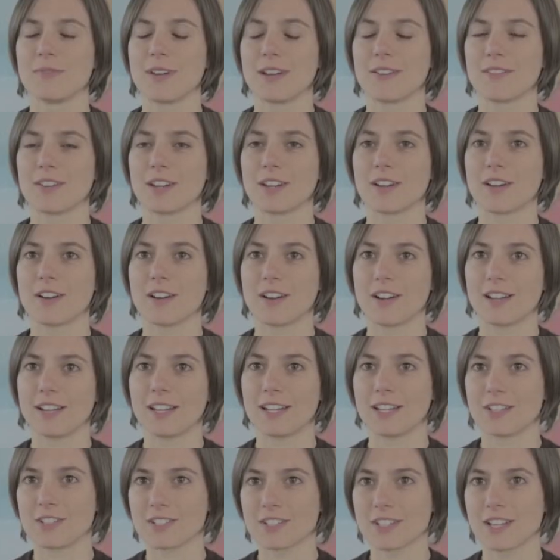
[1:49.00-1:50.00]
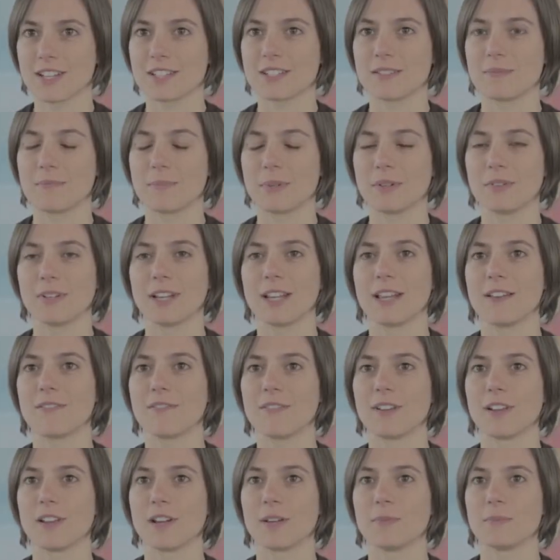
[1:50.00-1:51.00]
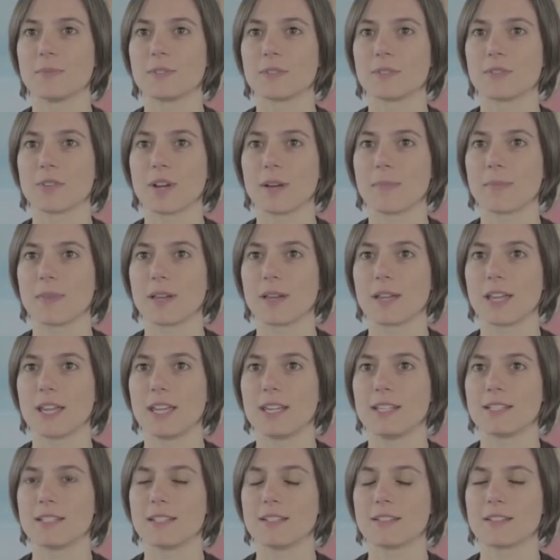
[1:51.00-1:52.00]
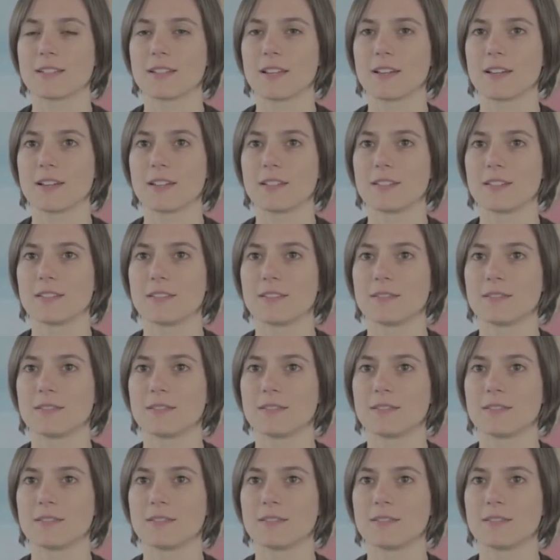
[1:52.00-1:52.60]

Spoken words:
having a highly insulated building envelope to trap that heat inside.